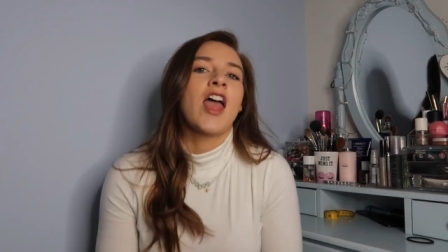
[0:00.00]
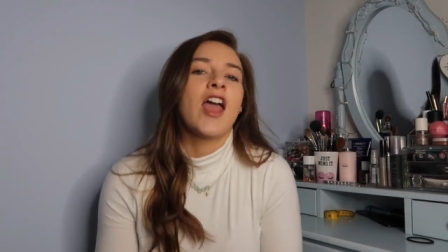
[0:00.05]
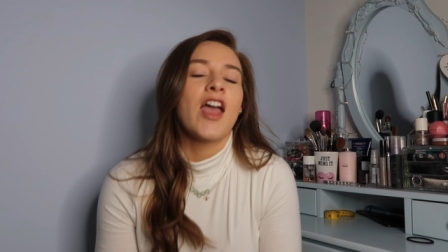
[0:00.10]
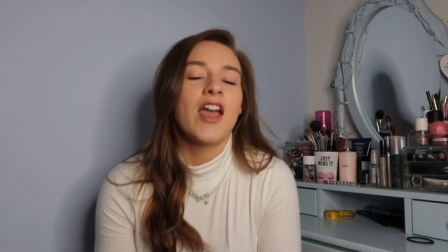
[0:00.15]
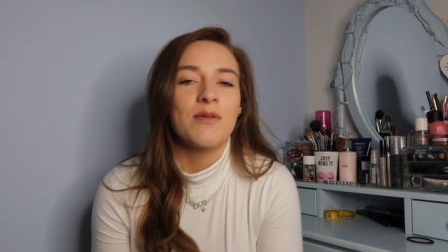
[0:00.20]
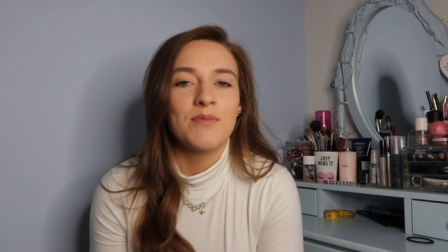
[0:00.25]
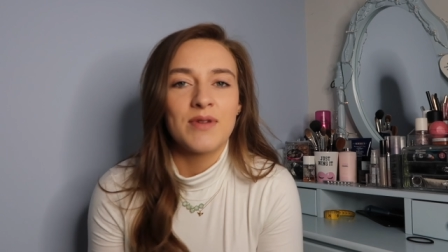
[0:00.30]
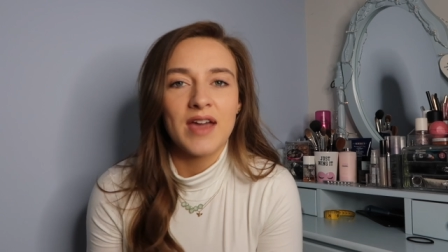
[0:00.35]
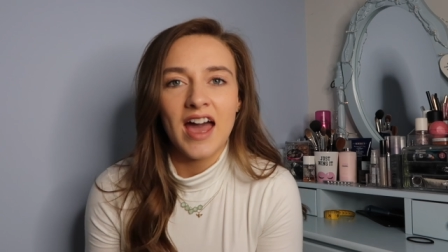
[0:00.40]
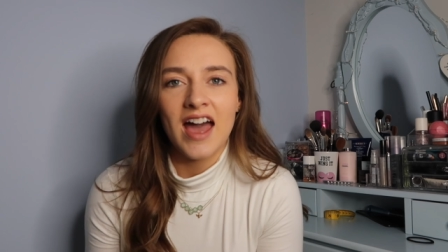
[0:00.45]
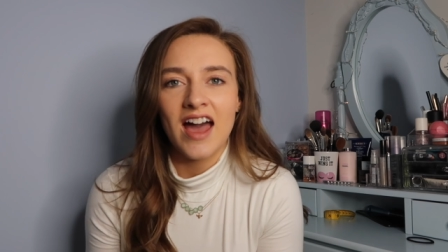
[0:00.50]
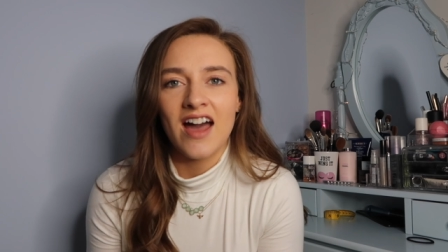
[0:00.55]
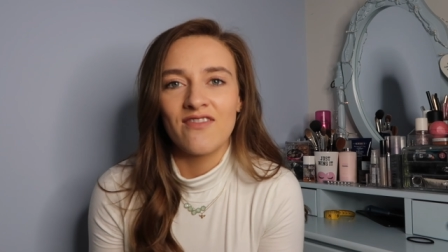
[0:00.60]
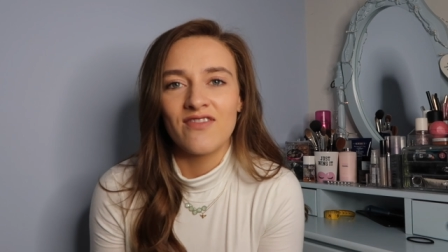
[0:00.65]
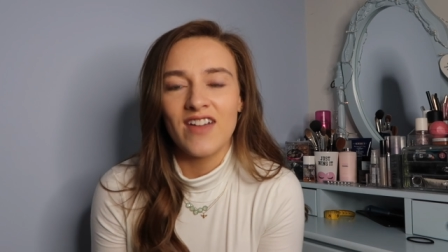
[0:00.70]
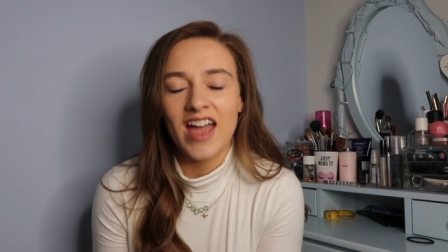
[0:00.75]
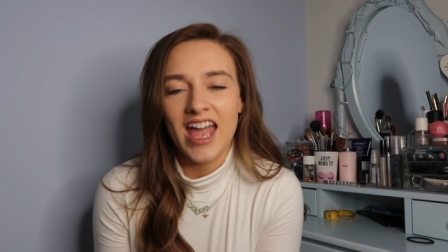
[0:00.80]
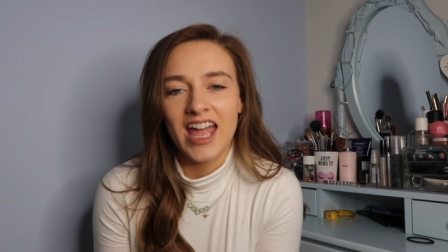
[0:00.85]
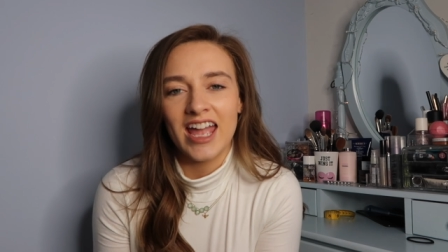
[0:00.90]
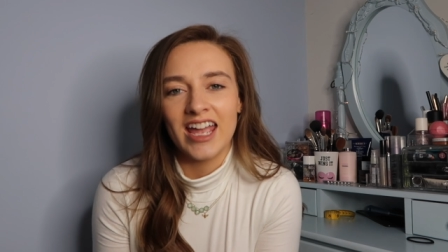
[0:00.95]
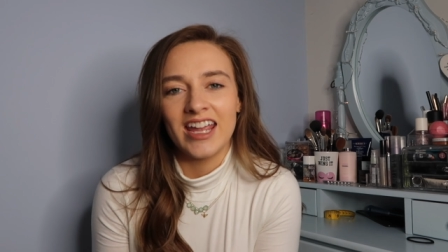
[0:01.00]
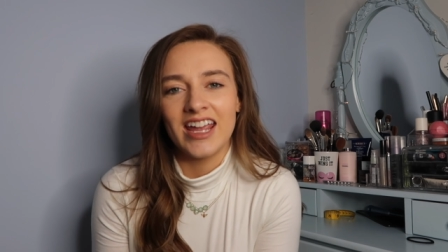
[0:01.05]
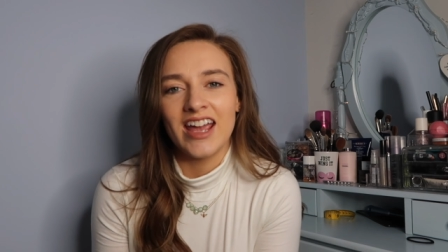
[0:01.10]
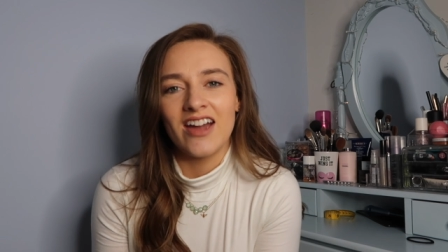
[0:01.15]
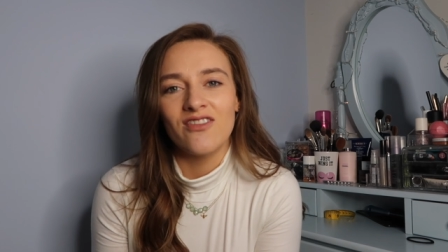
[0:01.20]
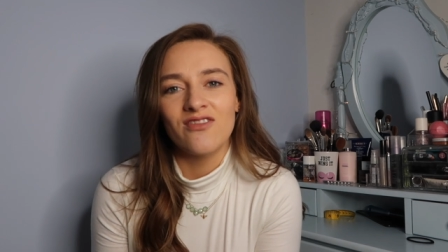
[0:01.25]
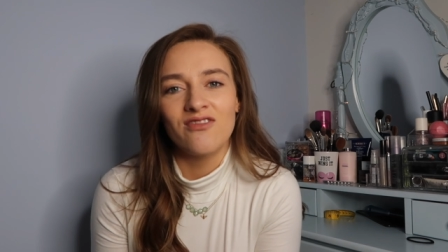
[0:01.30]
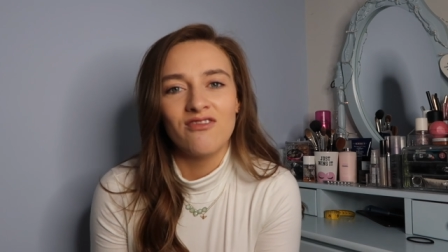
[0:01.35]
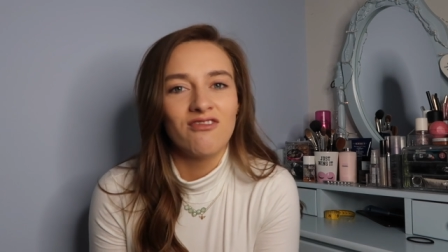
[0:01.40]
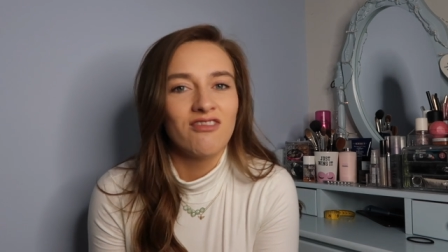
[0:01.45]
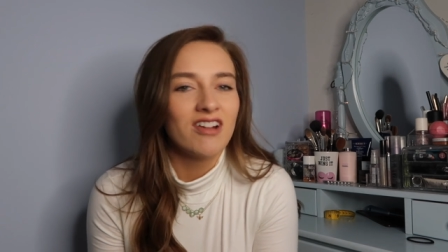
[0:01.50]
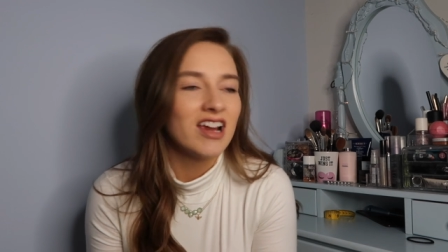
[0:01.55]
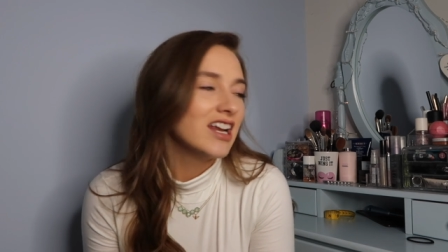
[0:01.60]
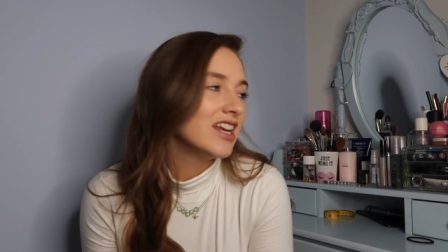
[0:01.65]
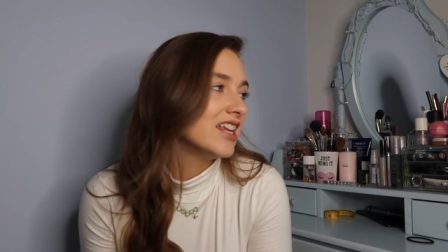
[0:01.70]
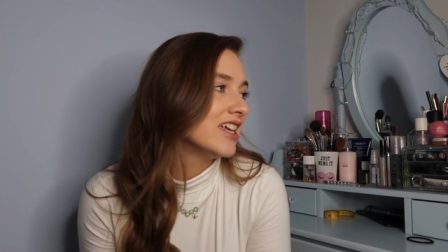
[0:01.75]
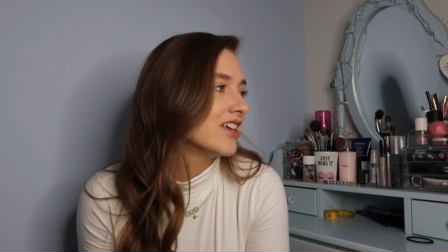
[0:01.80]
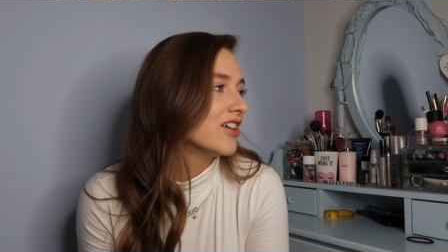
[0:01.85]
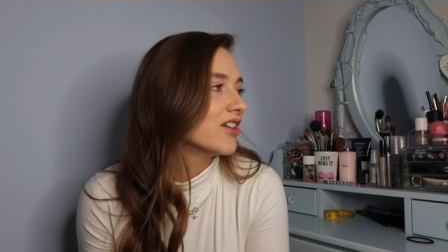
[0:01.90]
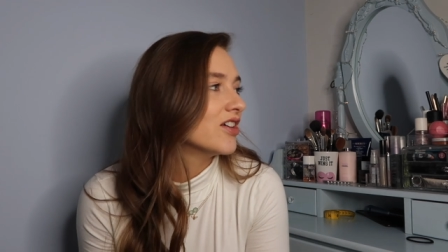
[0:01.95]
Hope you have a
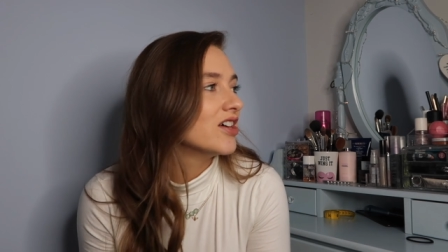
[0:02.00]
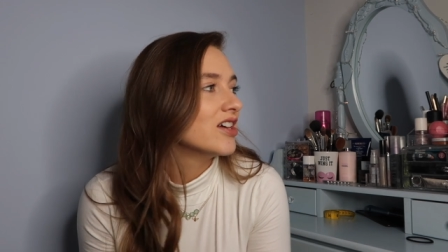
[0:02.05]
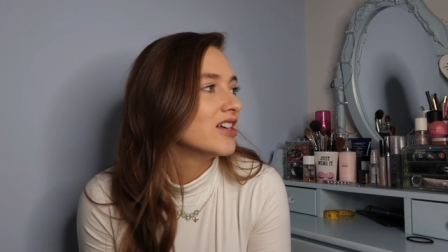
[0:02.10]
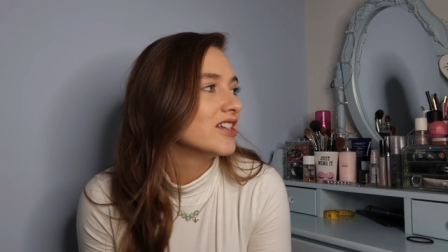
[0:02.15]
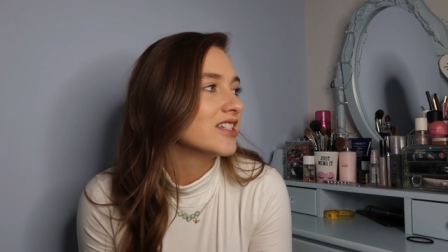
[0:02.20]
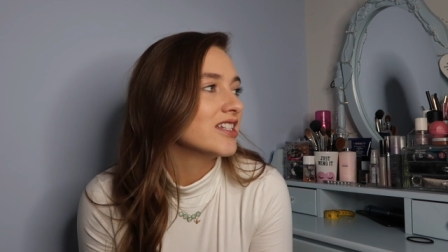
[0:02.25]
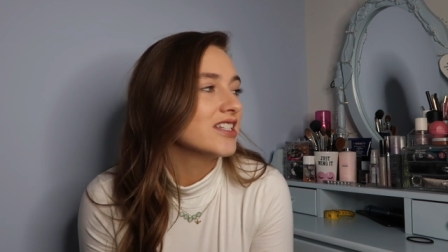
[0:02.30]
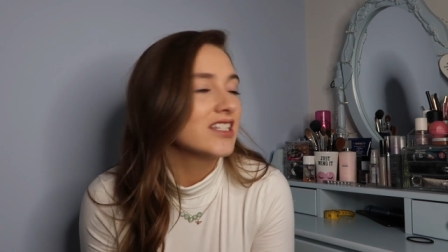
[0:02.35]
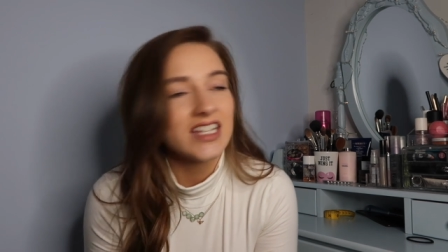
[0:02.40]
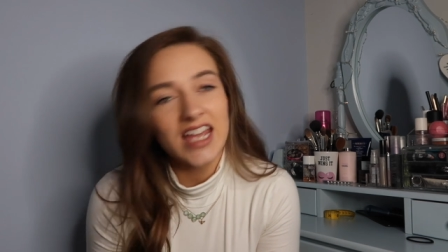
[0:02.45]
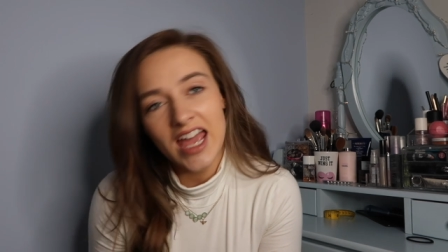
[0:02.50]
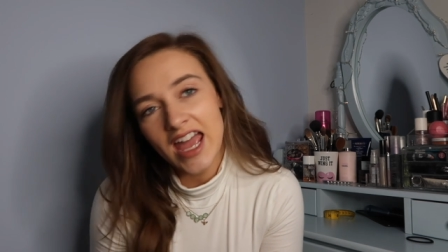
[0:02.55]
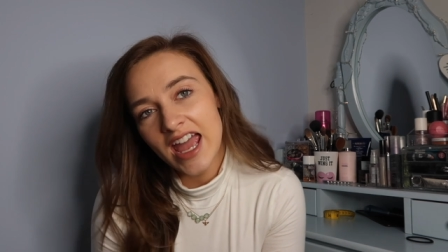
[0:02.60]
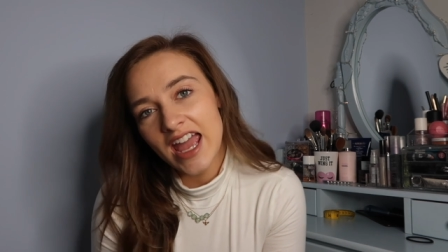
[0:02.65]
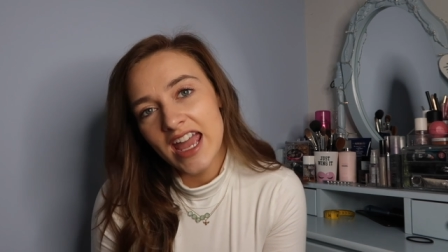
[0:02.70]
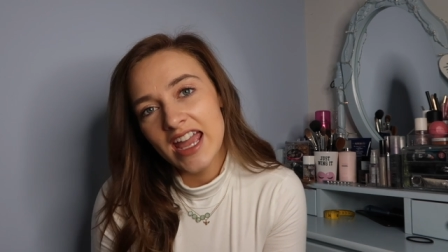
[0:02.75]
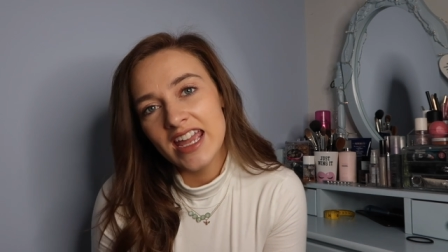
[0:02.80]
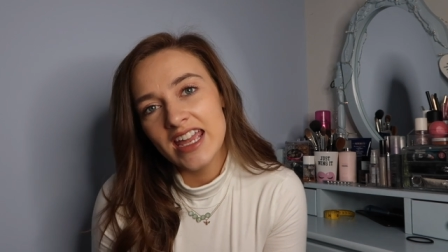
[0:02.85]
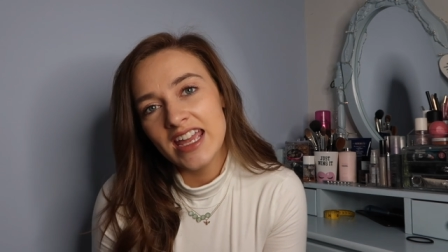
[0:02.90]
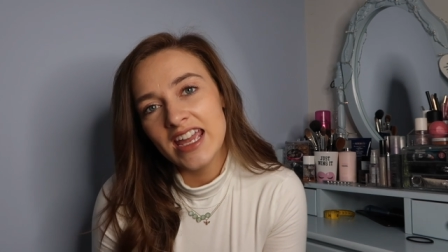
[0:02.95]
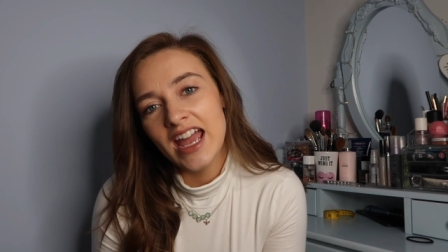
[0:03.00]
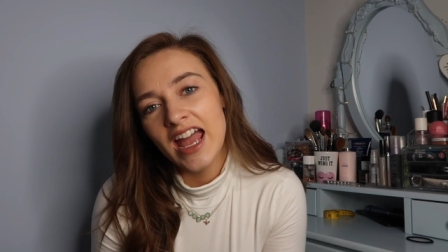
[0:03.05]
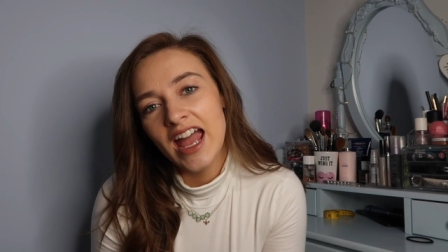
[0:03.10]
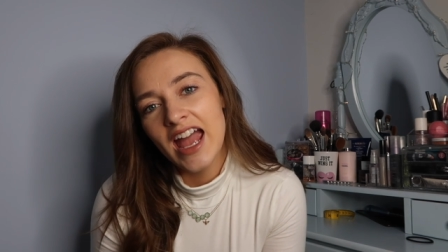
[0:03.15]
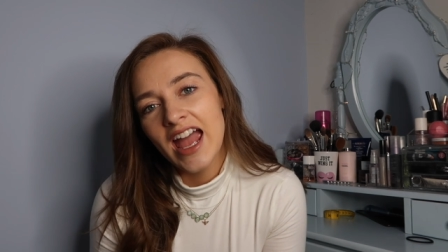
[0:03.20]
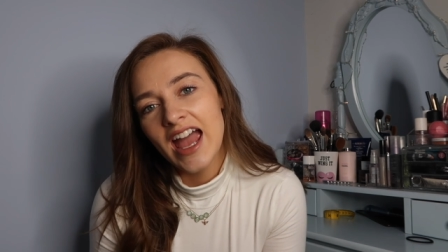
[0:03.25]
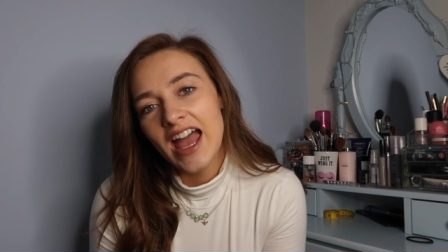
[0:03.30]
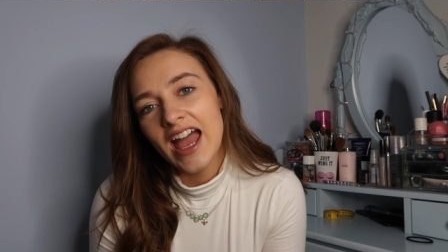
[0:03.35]
really good day,